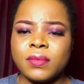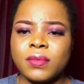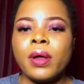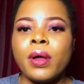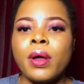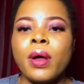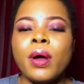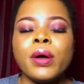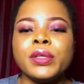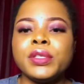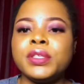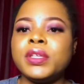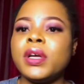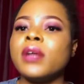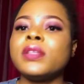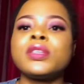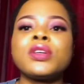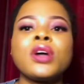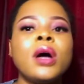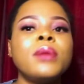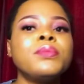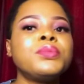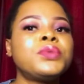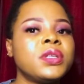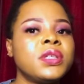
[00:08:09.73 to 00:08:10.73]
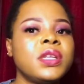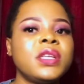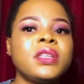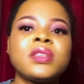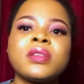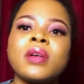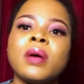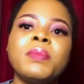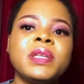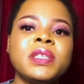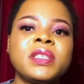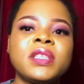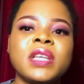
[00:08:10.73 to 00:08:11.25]
Don't come to this
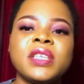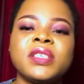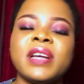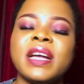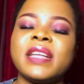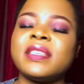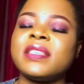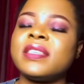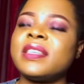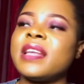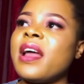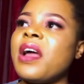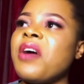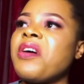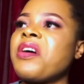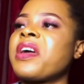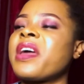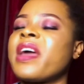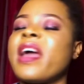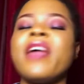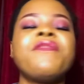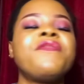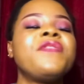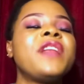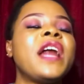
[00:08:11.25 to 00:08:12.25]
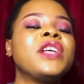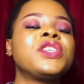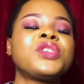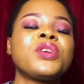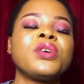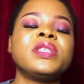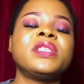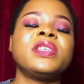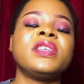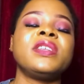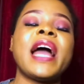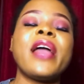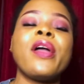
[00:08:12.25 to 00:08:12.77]
comment section and say, okay, if not, so
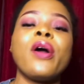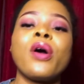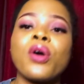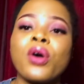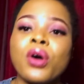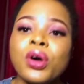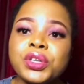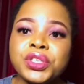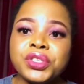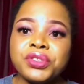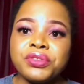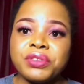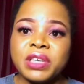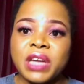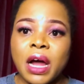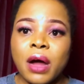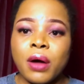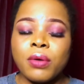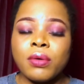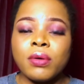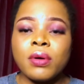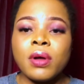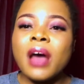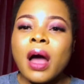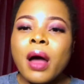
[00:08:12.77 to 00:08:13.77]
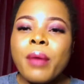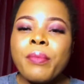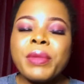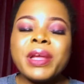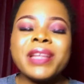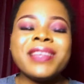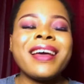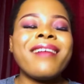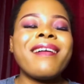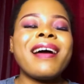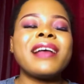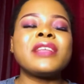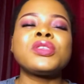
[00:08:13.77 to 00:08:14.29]
deny your country now. I mean,
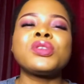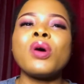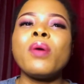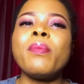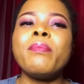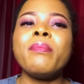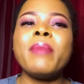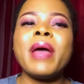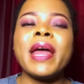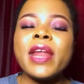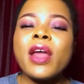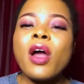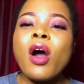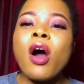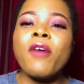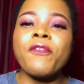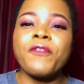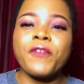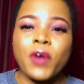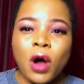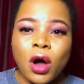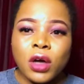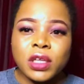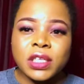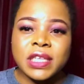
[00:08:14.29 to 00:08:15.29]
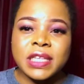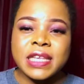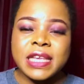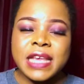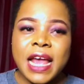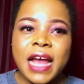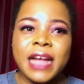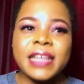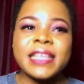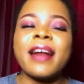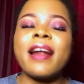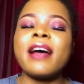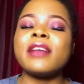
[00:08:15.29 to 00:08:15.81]
there are so many of us here.
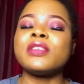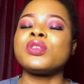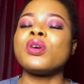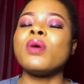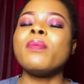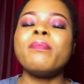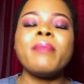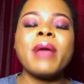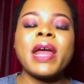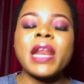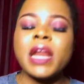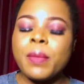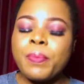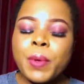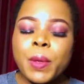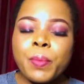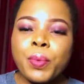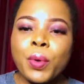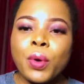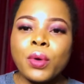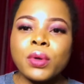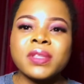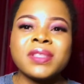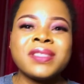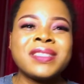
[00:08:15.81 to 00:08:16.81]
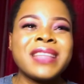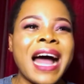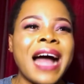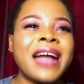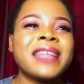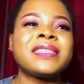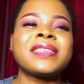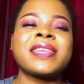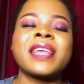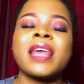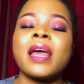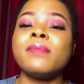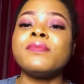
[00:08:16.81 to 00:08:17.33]
There are so many people that
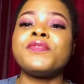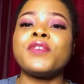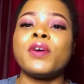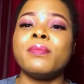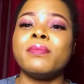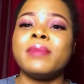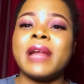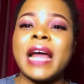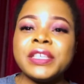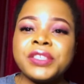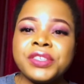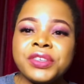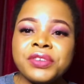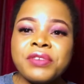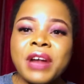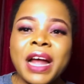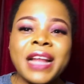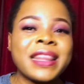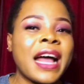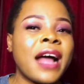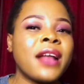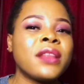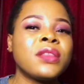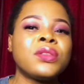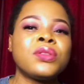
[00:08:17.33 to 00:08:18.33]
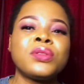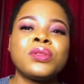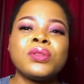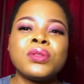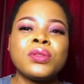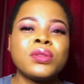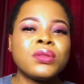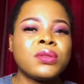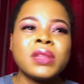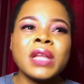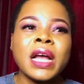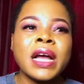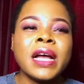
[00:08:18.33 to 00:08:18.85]
came from Nigeria
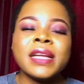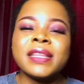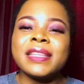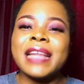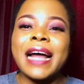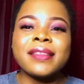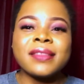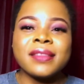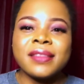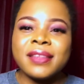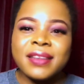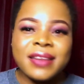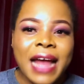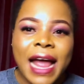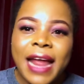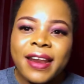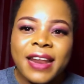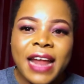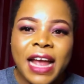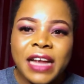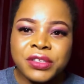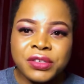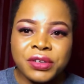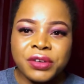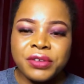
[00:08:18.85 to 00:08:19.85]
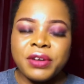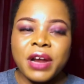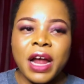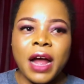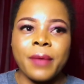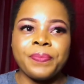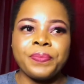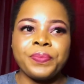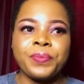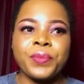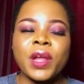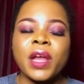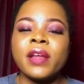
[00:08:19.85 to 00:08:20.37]
that deny Nigeria,
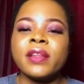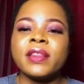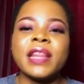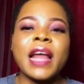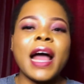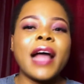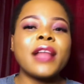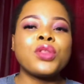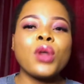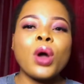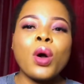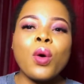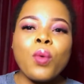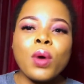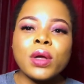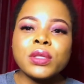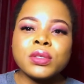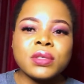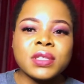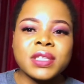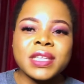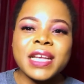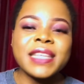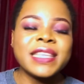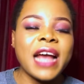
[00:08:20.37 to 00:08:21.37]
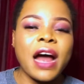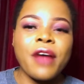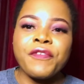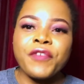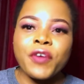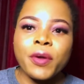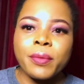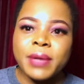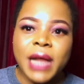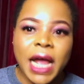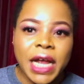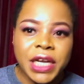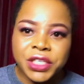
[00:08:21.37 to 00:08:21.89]
that don't want to say they are from
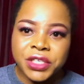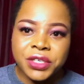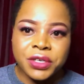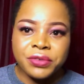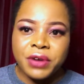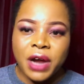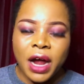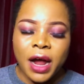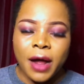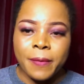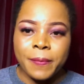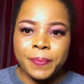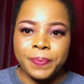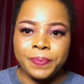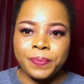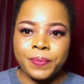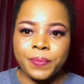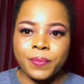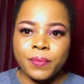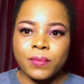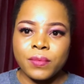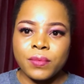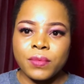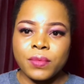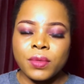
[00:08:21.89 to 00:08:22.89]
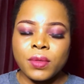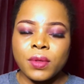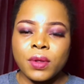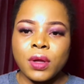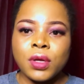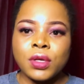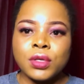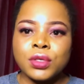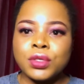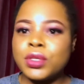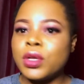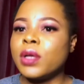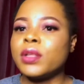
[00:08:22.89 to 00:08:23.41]
Nigeria.
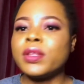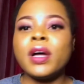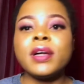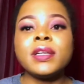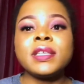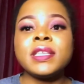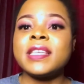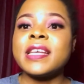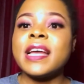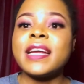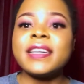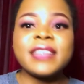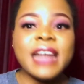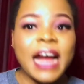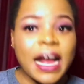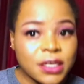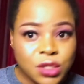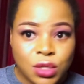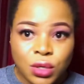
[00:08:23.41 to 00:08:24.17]
So don't say that.